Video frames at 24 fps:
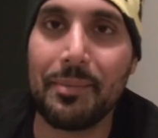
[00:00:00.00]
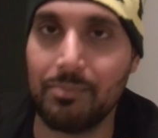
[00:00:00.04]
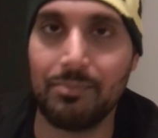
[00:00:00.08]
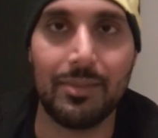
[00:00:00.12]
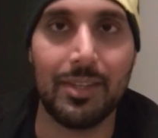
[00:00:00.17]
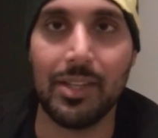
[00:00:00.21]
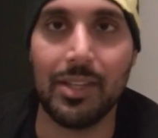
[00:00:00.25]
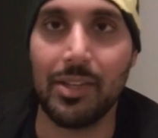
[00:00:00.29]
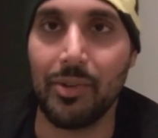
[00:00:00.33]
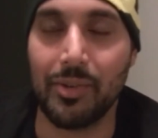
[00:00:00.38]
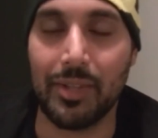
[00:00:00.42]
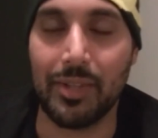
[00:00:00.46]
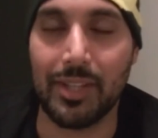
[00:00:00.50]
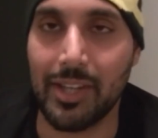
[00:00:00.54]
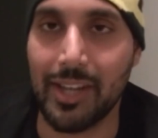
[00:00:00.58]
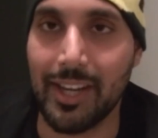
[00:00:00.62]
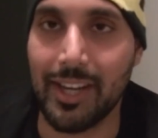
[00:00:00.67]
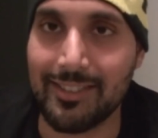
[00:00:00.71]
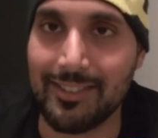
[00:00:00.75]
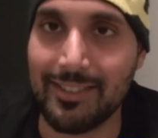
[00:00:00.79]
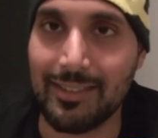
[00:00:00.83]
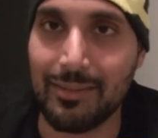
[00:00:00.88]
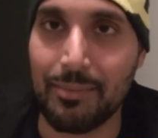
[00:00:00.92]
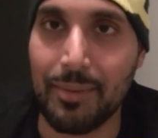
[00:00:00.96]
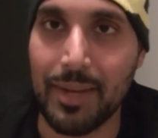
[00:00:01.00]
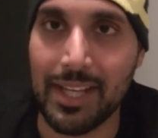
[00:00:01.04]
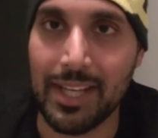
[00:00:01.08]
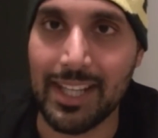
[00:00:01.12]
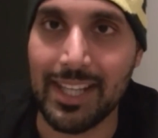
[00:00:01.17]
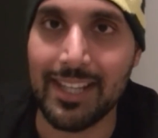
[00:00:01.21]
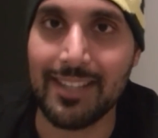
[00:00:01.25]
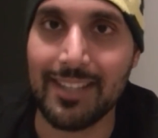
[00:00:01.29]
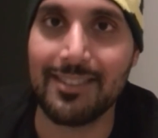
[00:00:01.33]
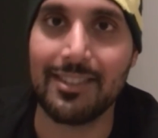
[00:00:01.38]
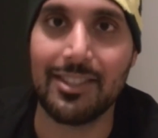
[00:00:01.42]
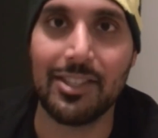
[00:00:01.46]
You know, your guys'
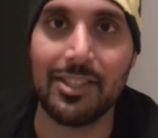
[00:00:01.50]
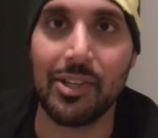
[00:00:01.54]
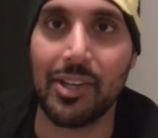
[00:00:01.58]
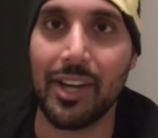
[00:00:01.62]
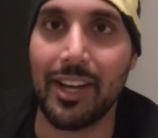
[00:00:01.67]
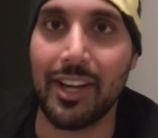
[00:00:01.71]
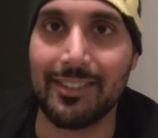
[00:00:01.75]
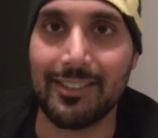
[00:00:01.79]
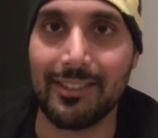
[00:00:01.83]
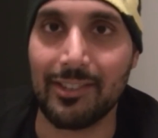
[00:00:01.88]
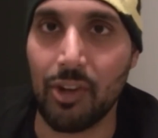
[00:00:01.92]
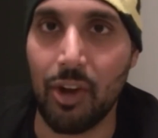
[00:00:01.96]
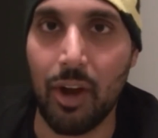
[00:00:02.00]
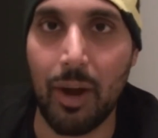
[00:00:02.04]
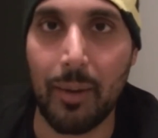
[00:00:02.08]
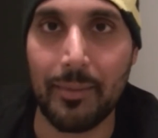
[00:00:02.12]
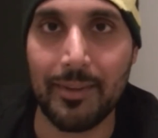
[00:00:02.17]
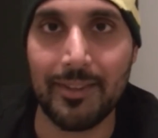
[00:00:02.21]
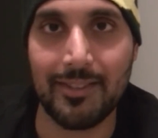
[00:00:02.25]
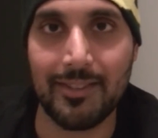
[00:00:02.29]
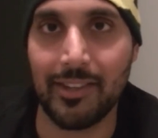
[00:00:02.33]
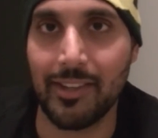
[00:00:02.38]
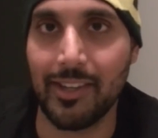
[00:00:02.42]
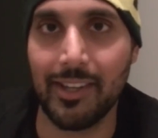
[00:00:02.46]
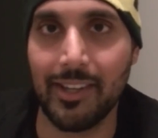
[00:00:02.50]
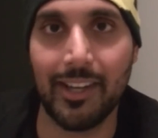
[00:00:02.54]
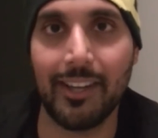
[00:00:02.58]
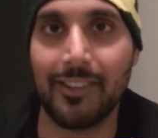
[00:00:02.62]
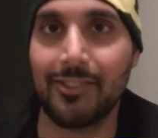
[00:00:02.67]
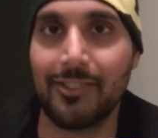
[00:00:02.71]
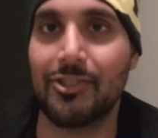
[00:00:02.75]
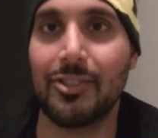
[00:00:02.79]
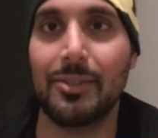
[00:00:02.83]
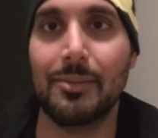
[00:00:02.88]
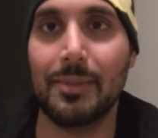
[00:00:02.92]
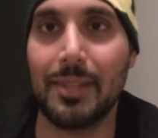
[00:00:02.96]
opinions, your guys' comments are
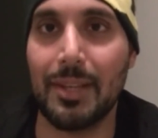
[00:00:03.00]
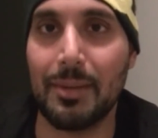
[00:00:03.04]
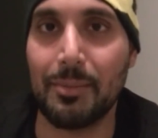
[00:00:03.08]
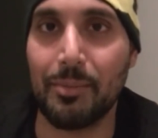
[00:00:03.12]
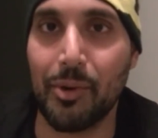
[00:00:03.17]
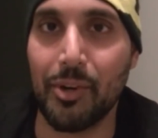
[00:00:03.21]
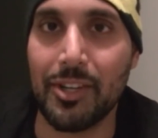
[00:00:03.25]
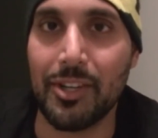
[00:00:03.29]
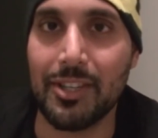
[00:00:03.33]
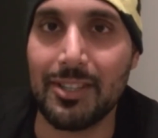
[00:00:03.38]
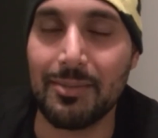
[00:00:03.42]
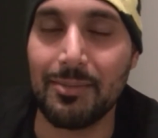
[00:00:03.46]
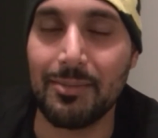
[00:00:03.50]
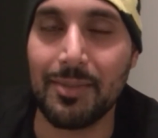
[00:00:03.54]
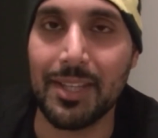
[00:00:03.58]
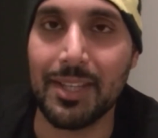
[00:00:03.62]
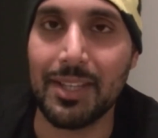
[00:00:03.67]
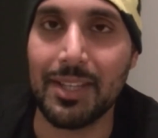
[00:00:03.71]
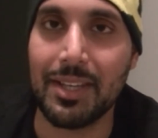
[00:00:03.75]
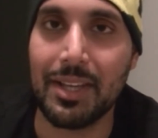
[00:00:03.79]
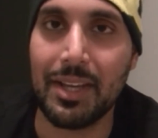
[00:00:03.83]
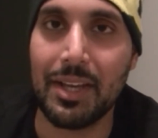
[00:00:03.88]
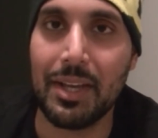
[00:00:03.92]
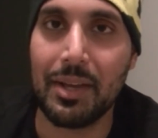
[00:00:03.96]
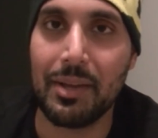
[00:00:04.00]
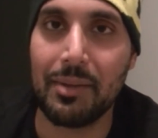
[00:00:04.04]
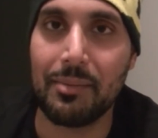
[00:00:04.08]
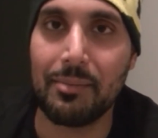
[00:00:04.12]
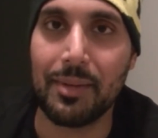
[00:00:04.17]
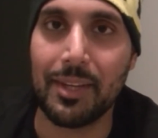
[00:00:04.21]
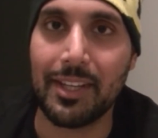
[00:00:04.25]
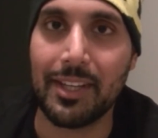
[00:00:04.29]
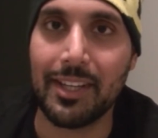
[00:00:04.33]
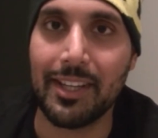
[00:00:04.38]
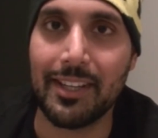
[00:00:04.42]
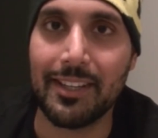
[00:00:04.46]
extremely important to me,
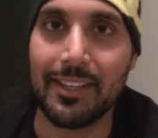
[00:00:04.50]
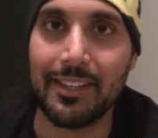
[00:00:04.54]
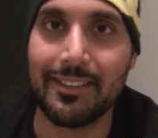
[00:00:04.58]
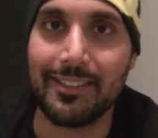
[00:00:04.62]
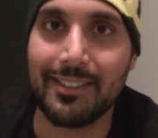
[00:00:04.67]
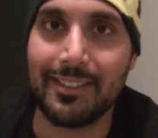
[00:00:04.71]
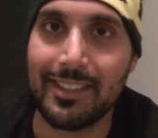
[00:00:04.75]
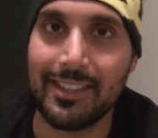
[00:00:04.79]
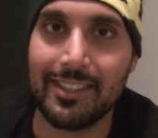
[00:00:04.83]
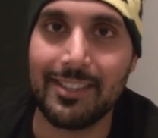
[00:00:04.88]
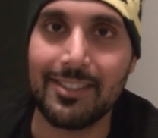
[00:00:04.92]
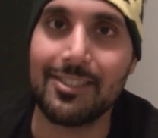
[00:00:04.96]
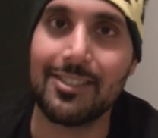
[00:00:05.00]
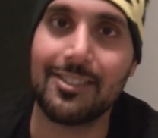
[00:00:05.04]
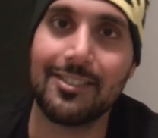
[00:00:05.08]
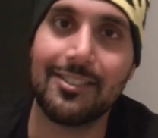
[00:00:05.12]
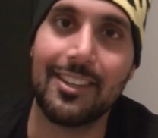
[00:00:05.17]
because just